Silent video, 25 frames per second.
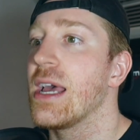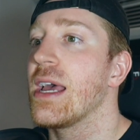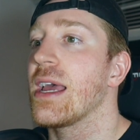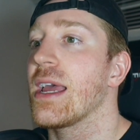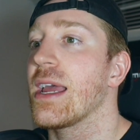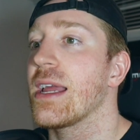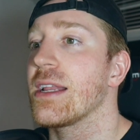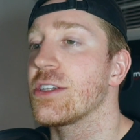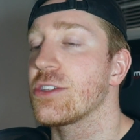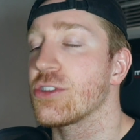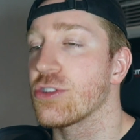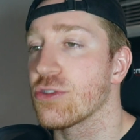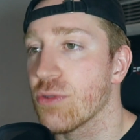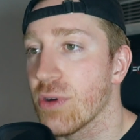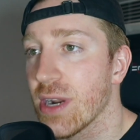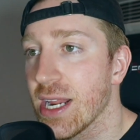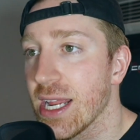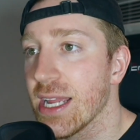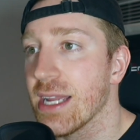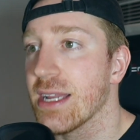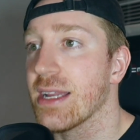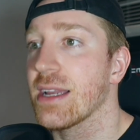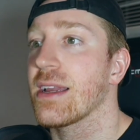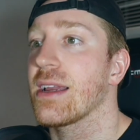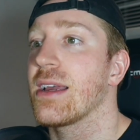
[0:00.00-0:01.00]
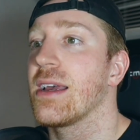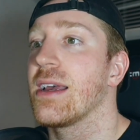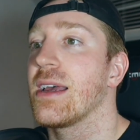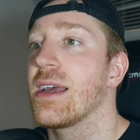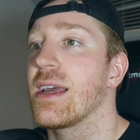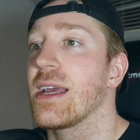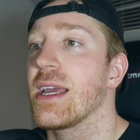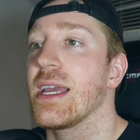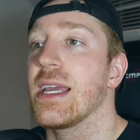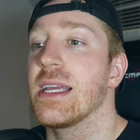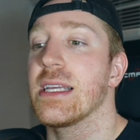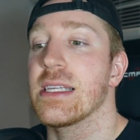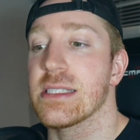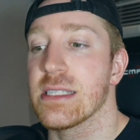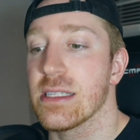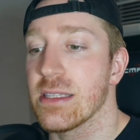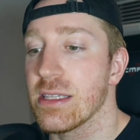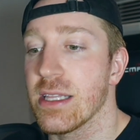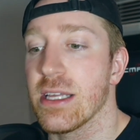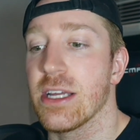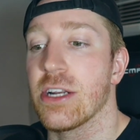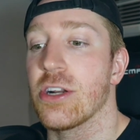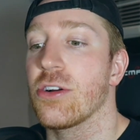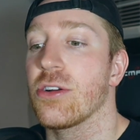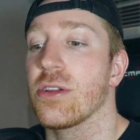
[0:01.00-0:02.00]
and Drake is
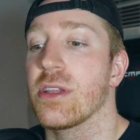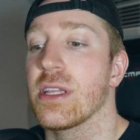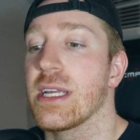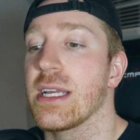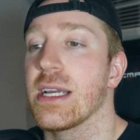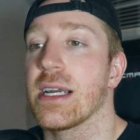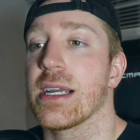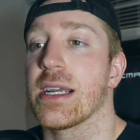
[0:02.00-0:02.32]
literally a